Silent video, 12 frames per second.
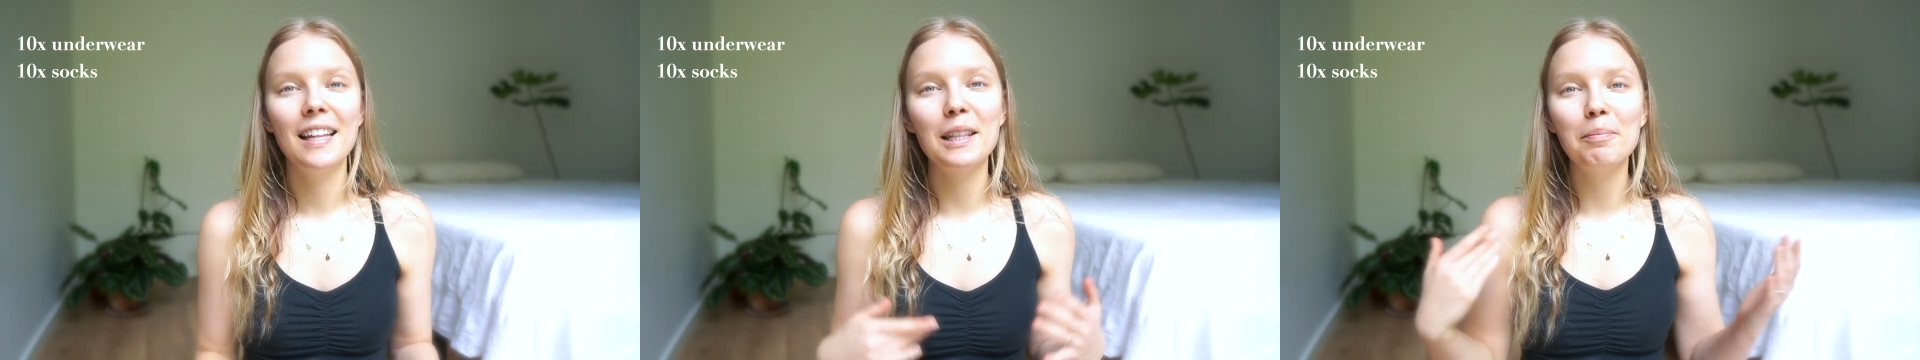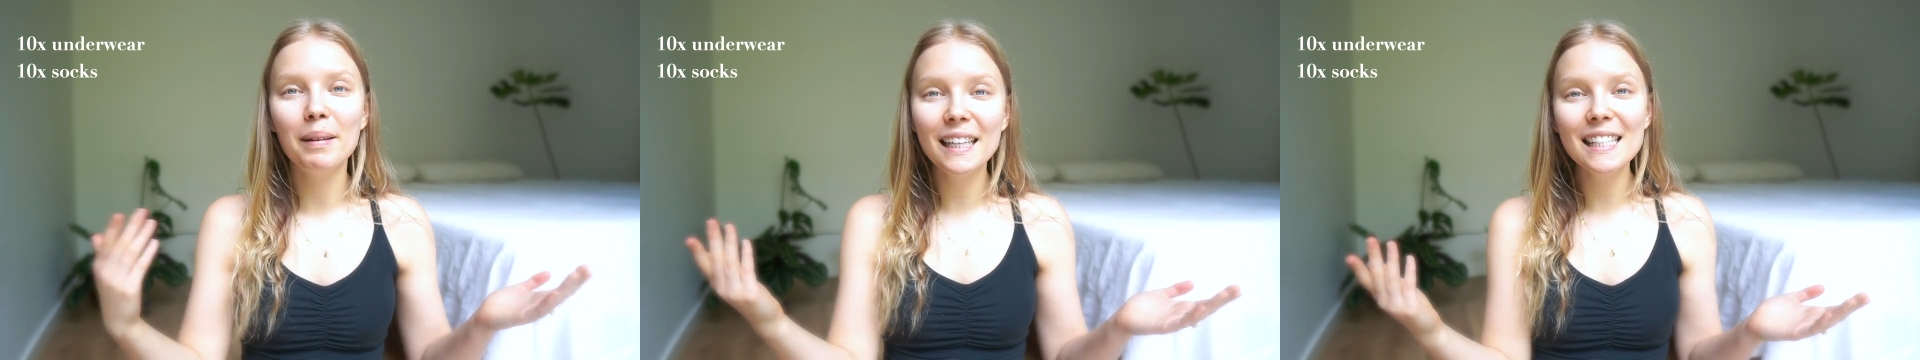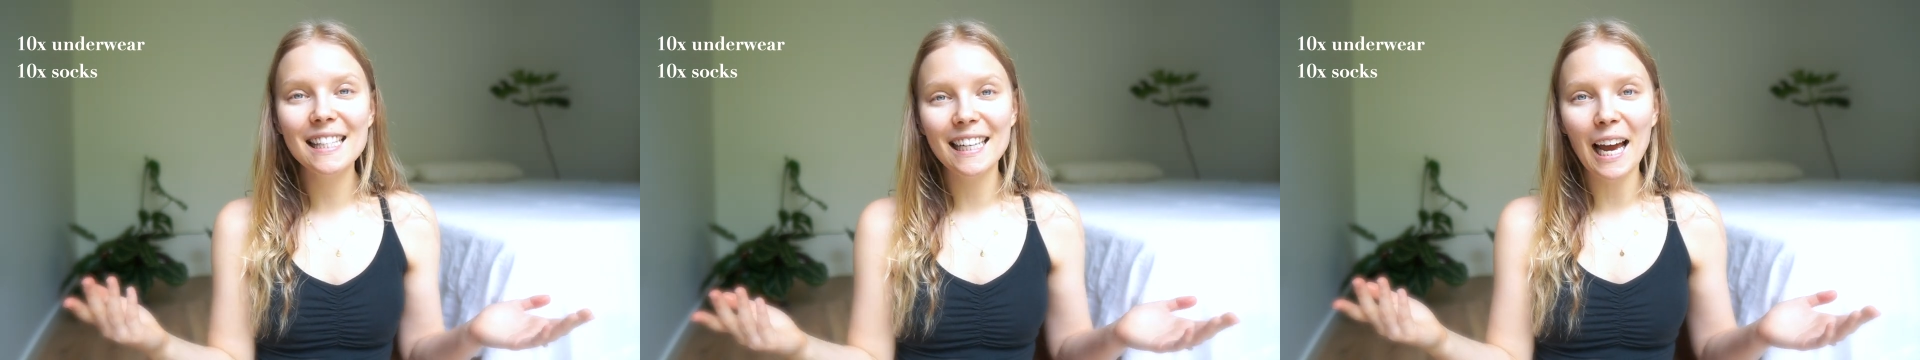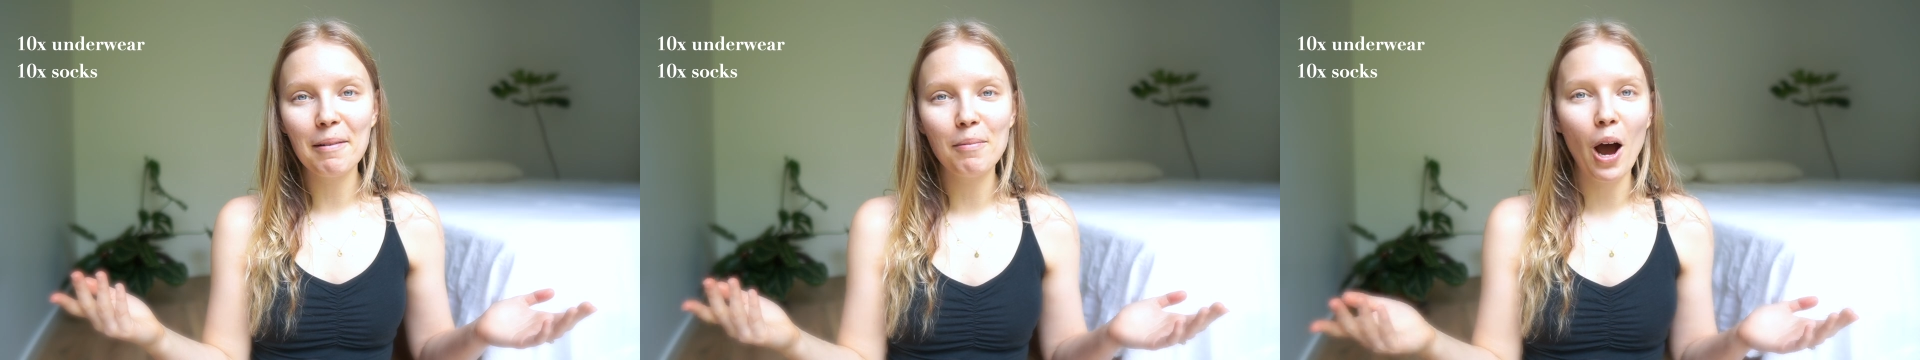The biggest thing
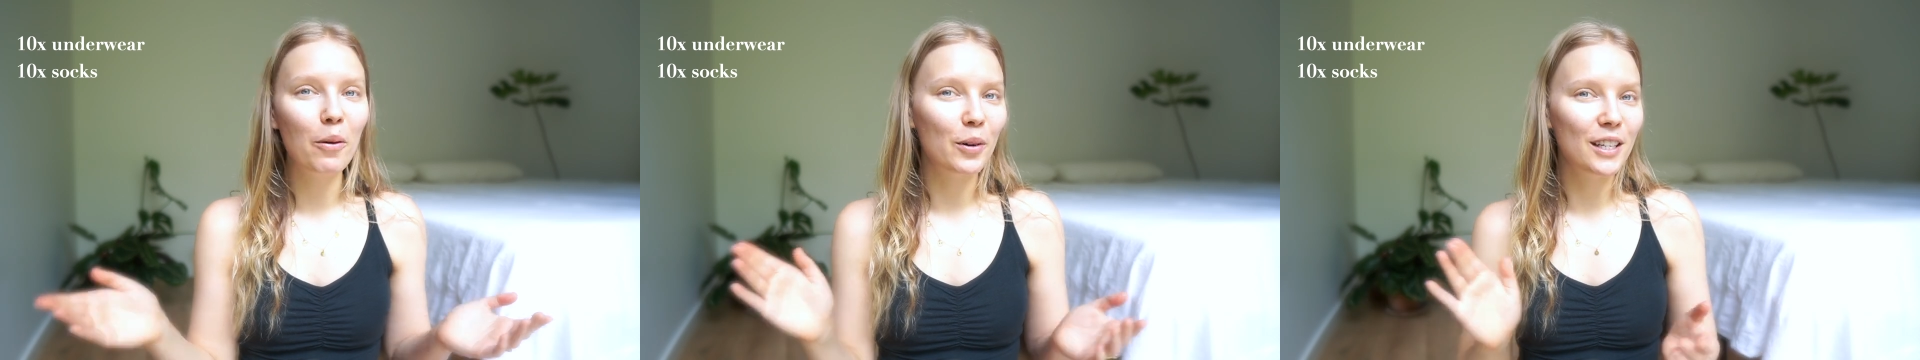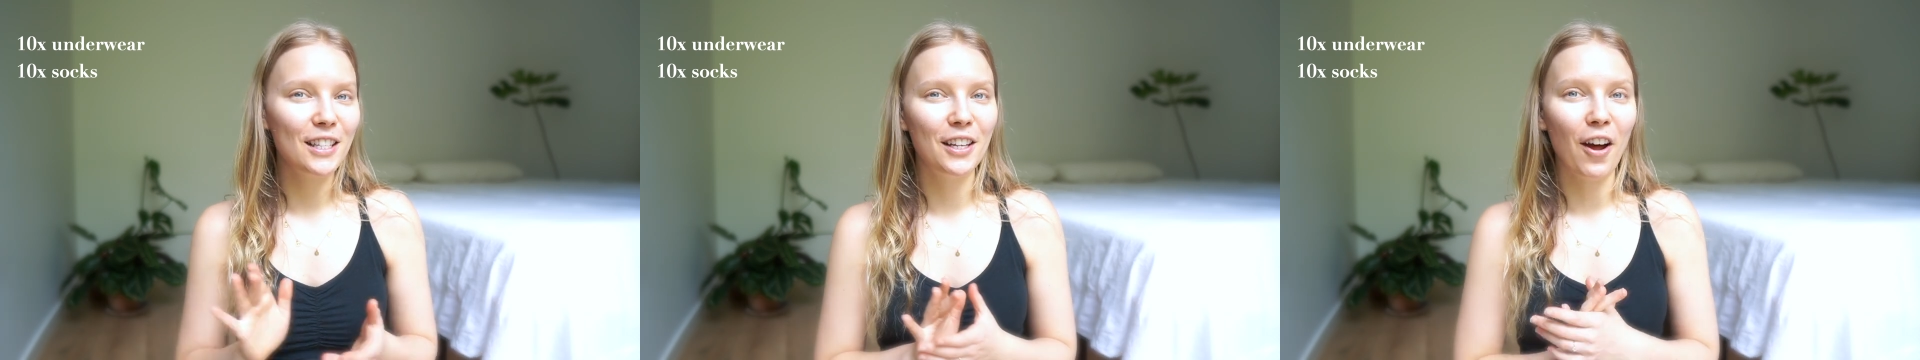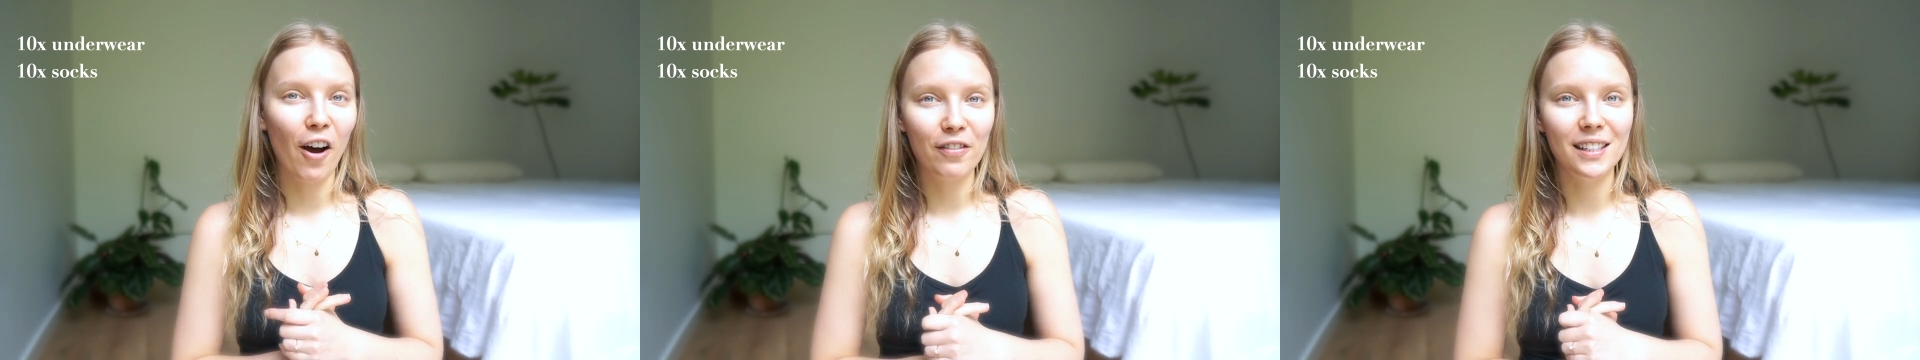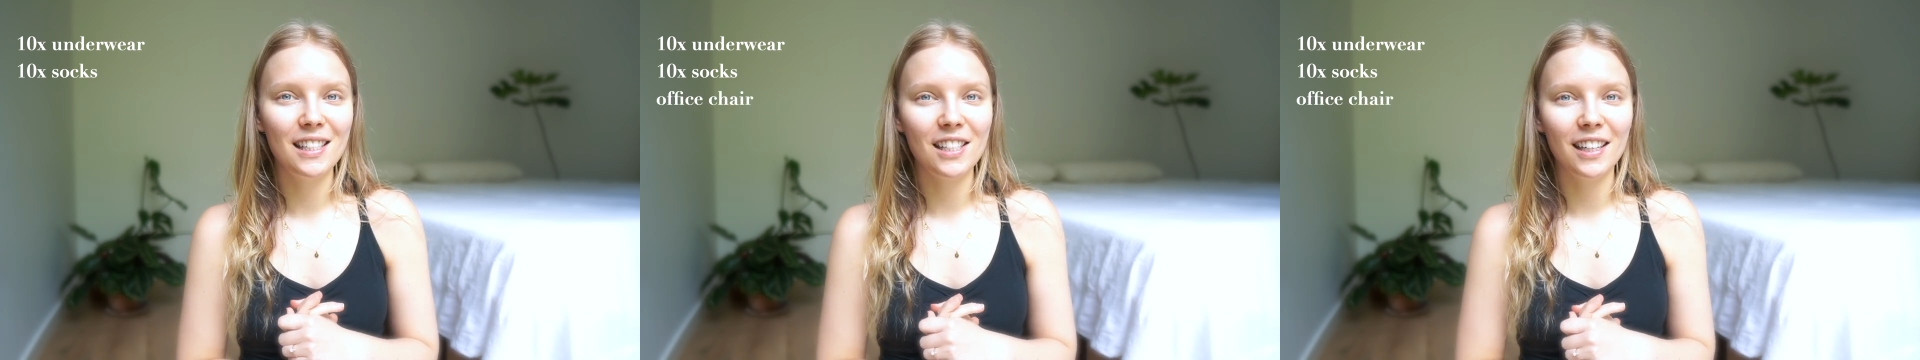I bought was an
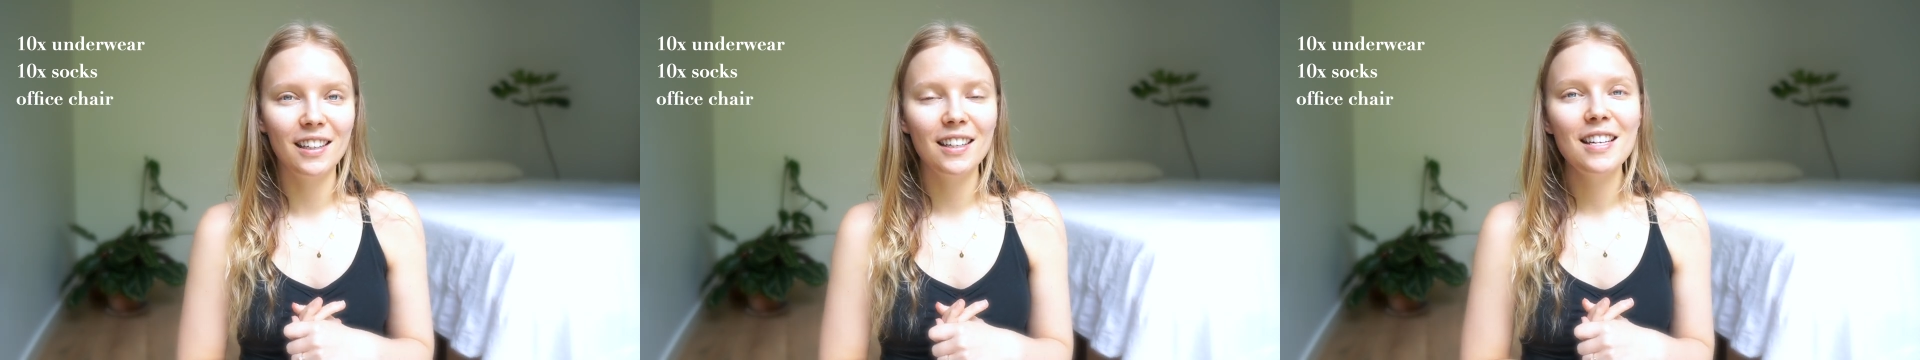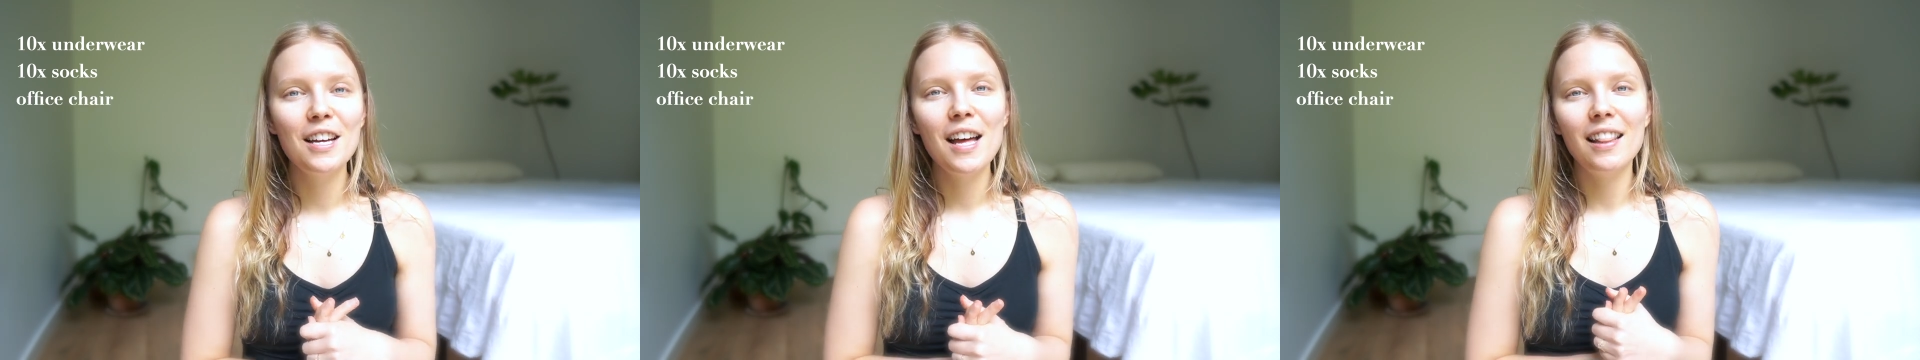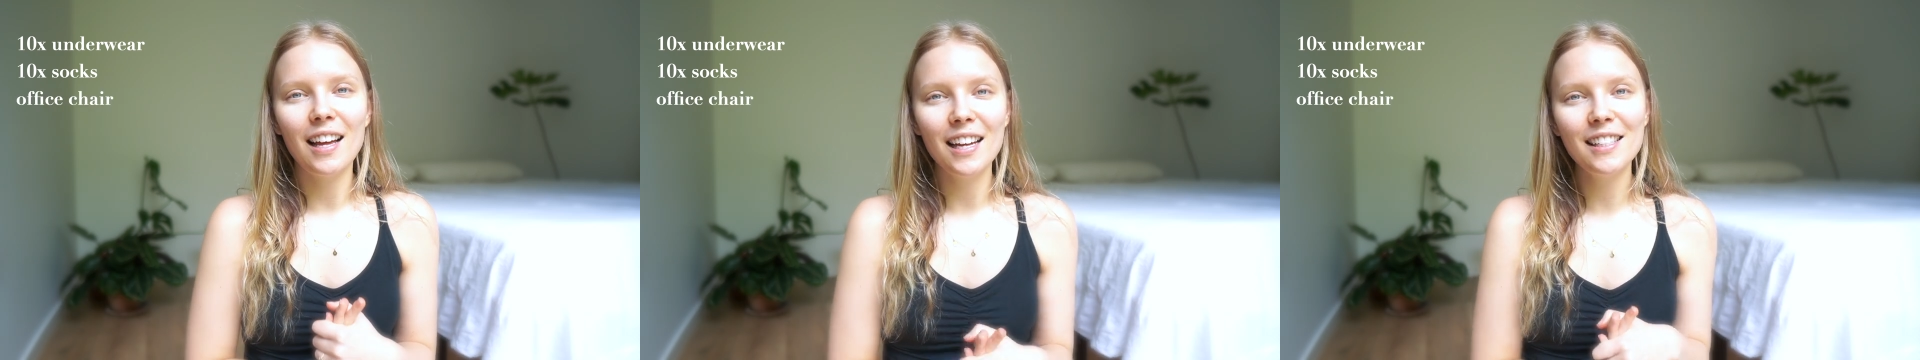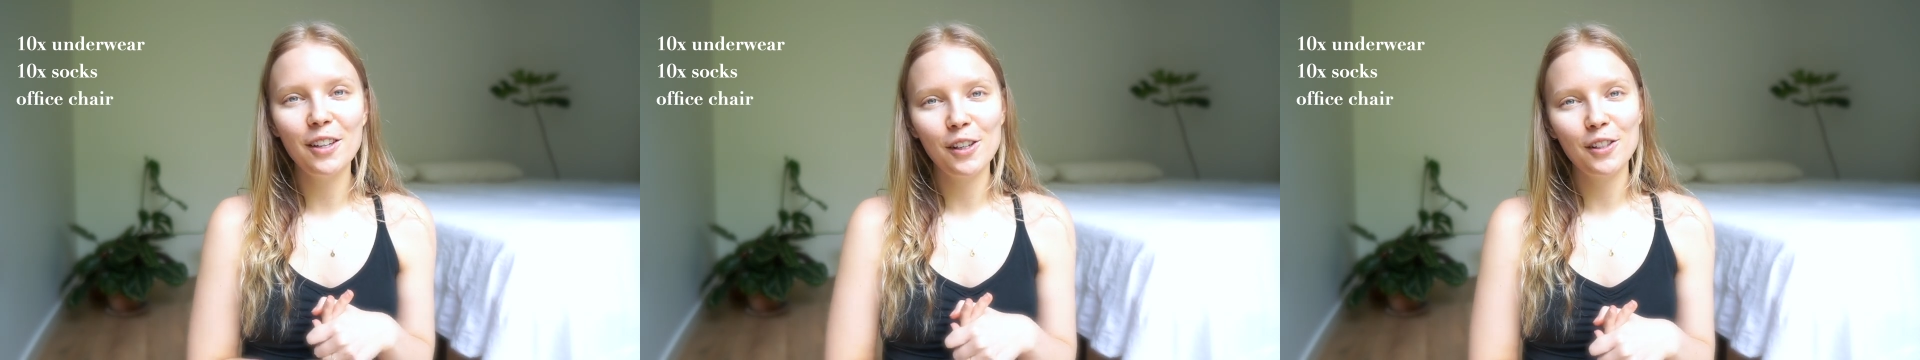office chair.
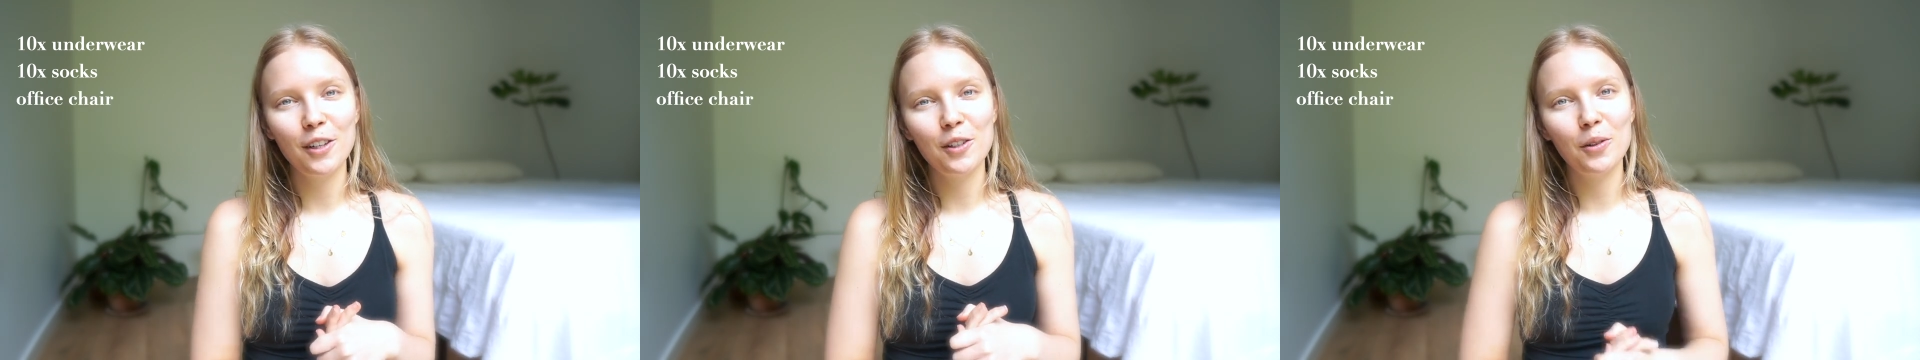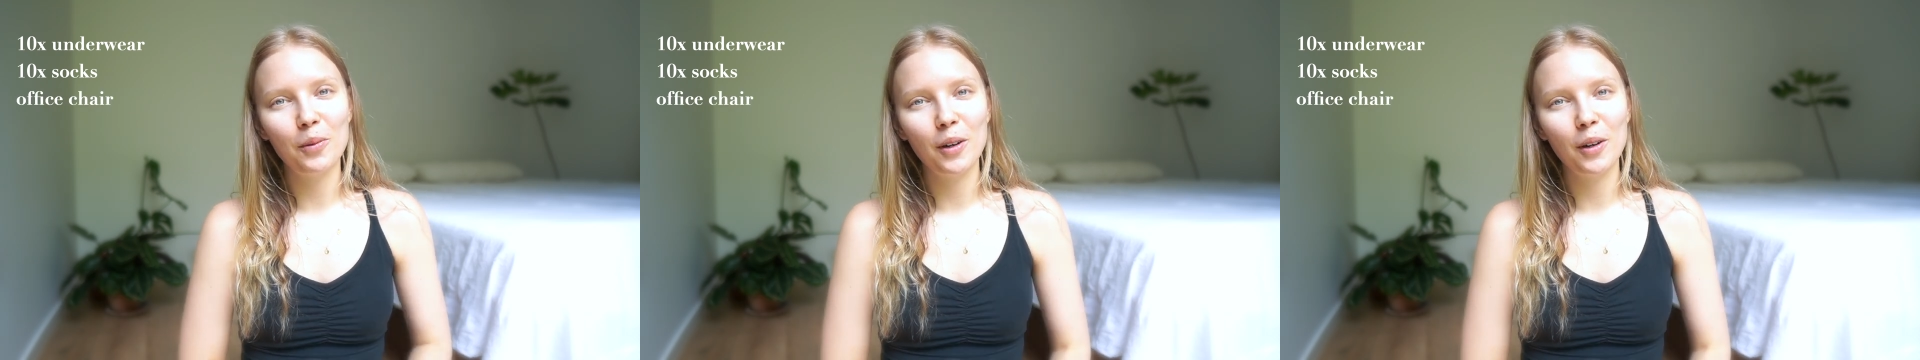Last year I started to